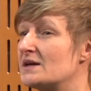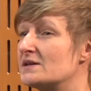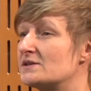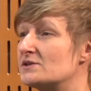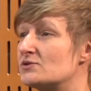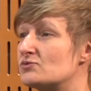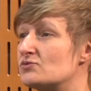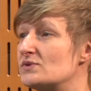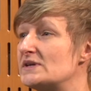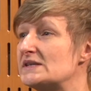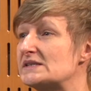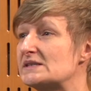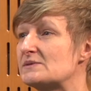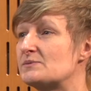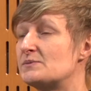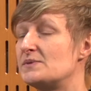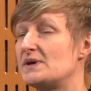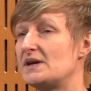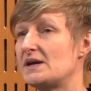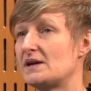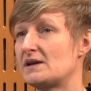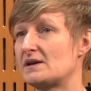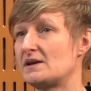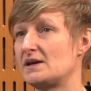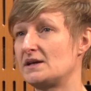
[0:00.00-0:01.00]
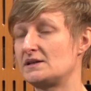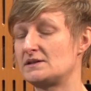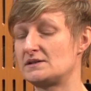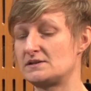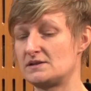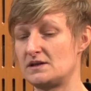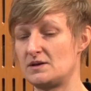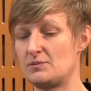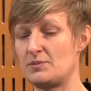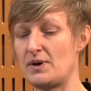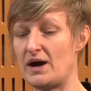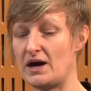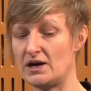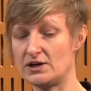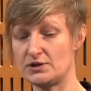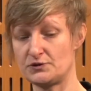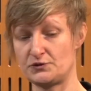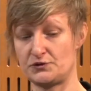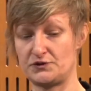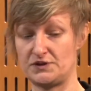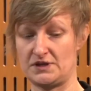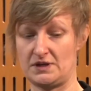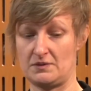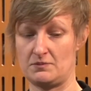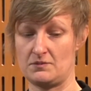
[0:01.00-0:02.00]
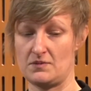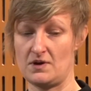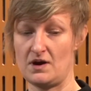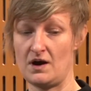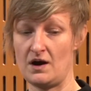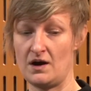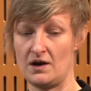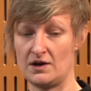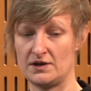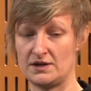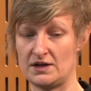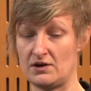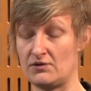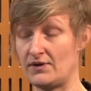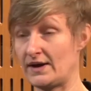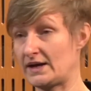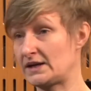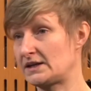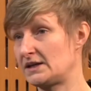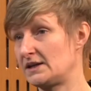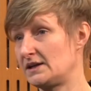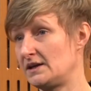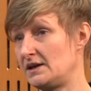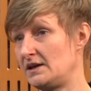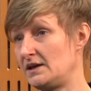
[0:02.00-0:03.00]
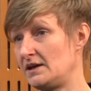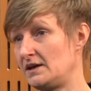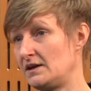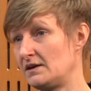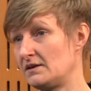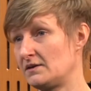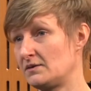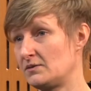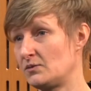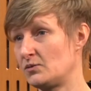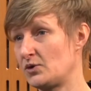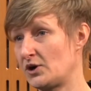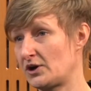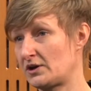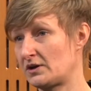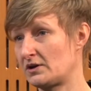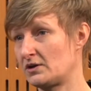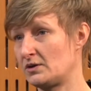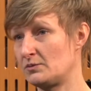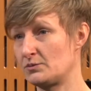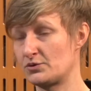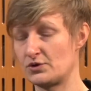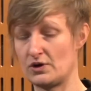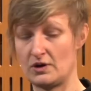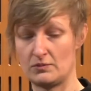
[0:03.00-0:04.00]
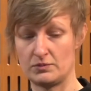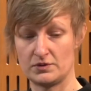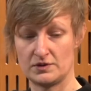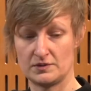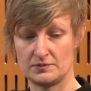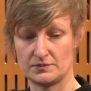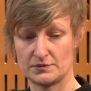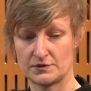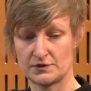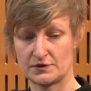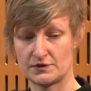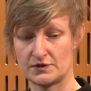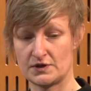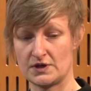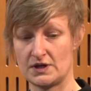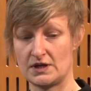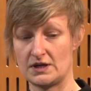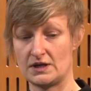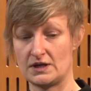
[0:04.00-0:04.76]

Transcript: The reason being that uh, part of them are directly working on problems